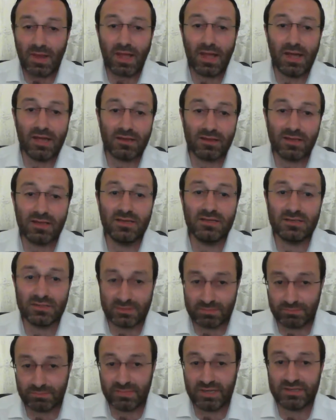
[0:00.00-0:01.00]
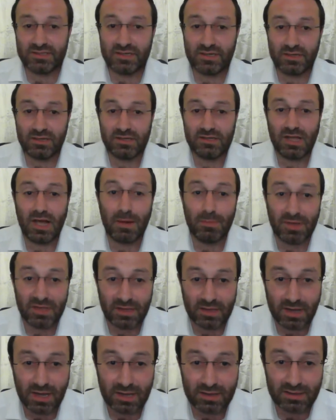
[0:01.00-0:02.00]
and he's basically an
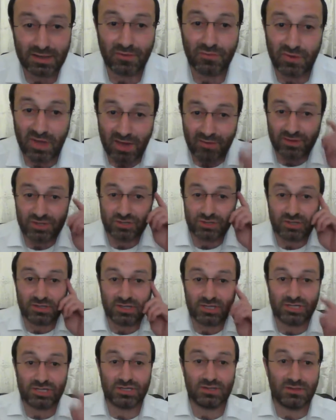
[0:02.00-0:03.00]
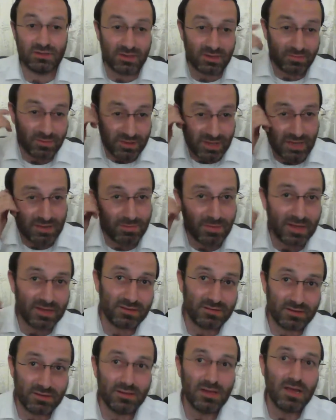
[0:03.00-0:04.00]
Amalekite. Now we have a tradition
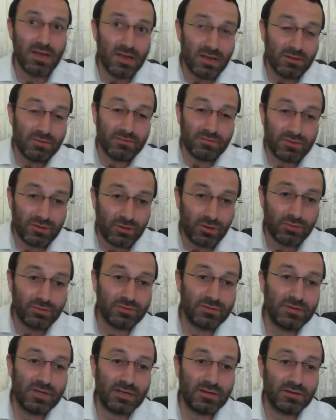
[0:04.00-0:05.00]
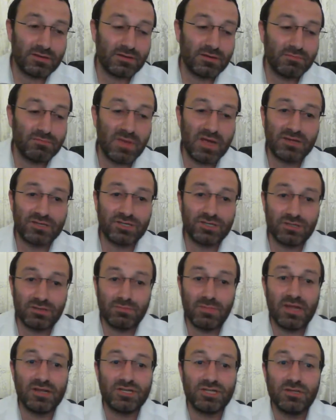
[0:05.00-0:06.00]
that
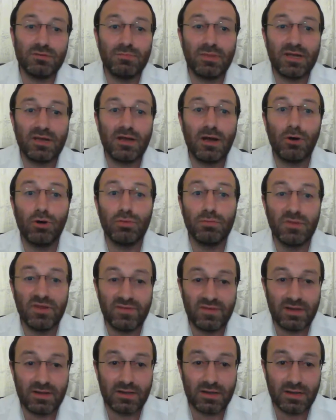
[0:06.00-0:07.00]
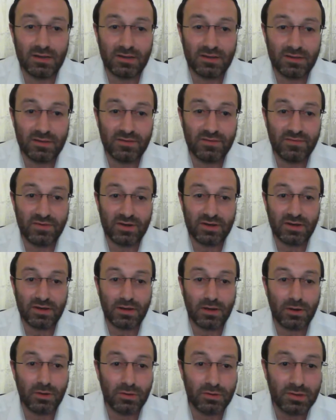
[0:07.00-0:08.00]
mentioned by Gaon Vilna
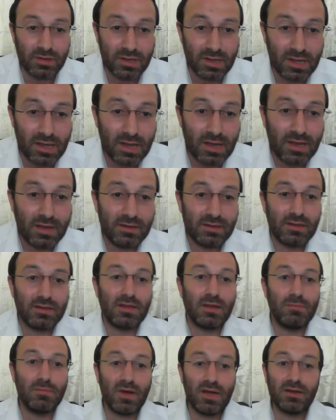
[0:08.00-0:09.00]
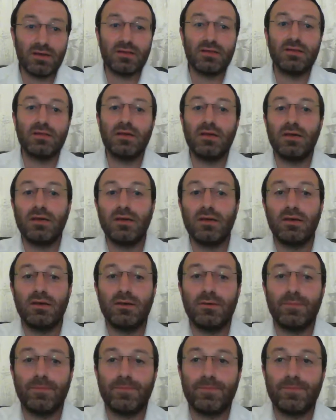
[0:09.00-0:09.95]
Gaon, that among the